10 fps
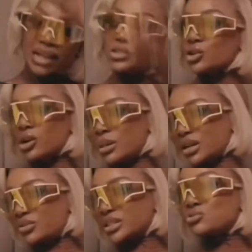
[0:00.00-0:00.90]
Enjoy your
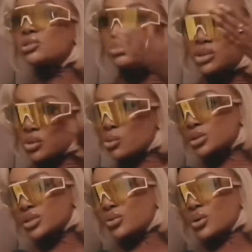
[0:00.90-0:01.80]
benefits. Reap the
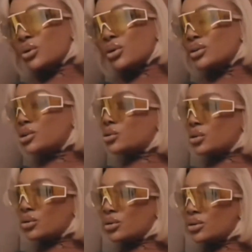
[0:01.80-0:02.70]
rewards of your, you
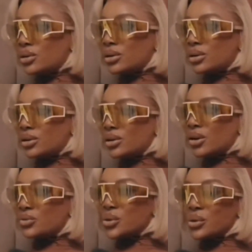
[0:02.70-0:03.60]
know,
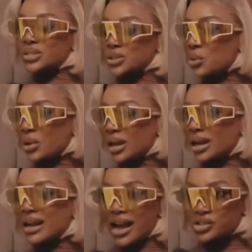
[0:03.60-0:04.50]
of your sewing
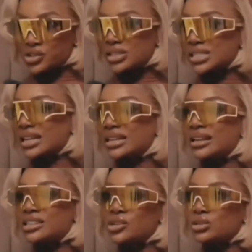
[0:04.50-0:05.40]
and actions. And
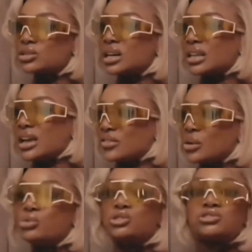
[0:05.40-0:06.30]
she goes, look at the
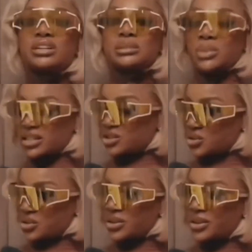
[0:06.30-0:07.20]
effort. Who dressed past
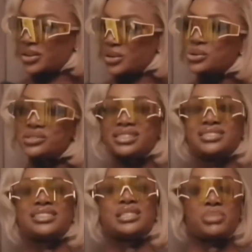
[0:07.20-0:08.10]
you? Who
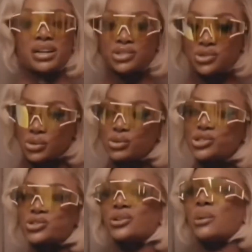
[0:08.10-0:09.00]
did this past you? Who
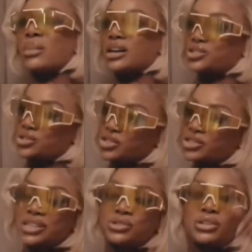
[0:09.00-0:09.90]
showed up past you?
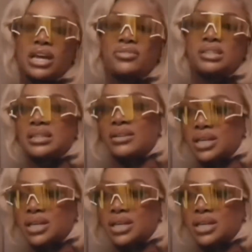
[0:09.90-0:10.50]
She's like, you gave us